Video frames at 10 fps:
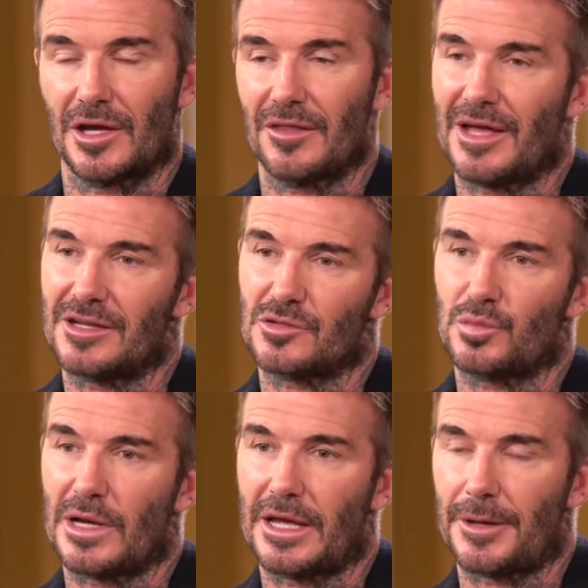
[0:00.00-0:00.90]
And that's
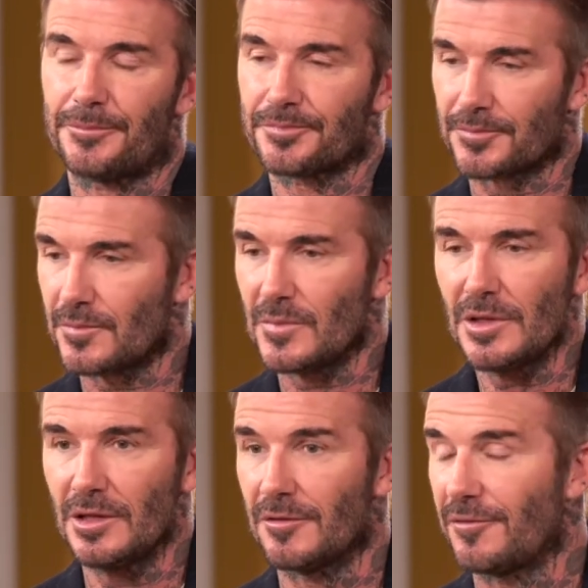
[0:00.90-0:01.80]
where
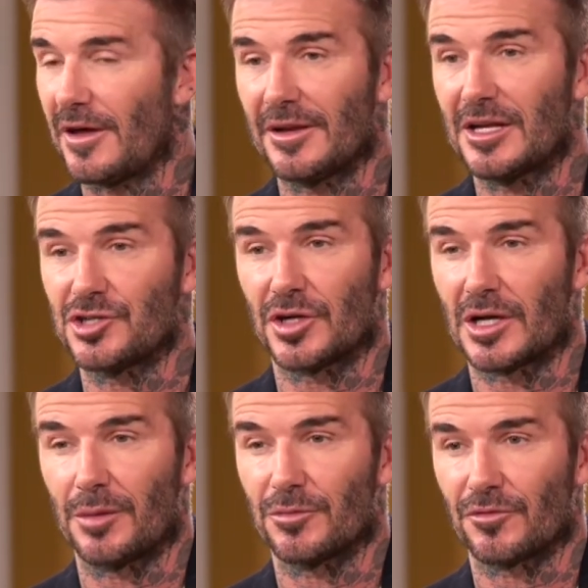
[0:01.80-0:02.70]
the foundation
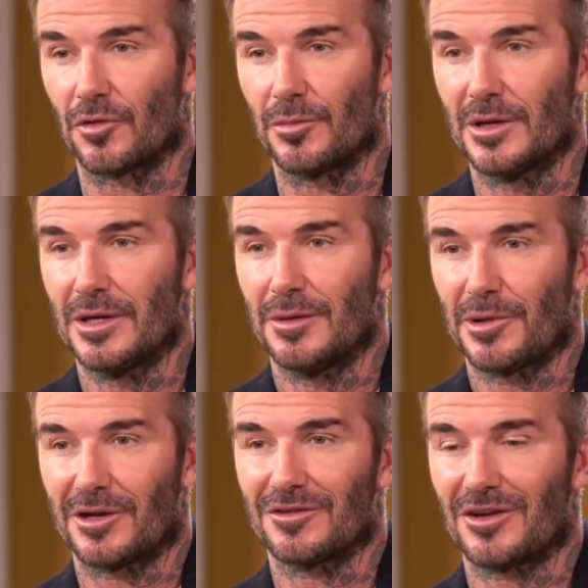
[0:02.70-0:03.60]
comes from.
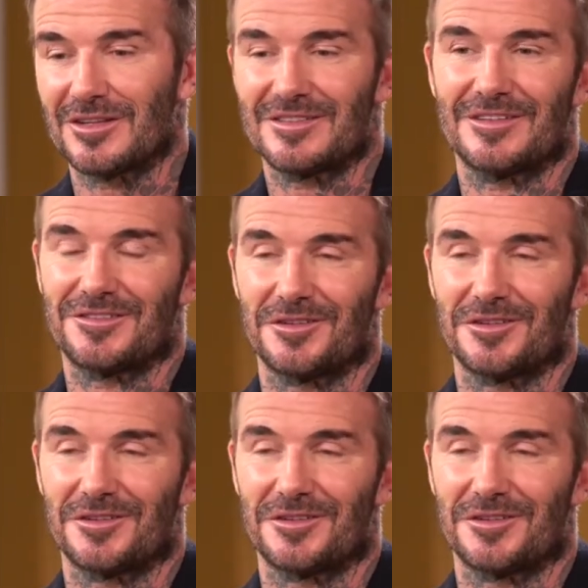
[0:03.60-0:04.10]
because I said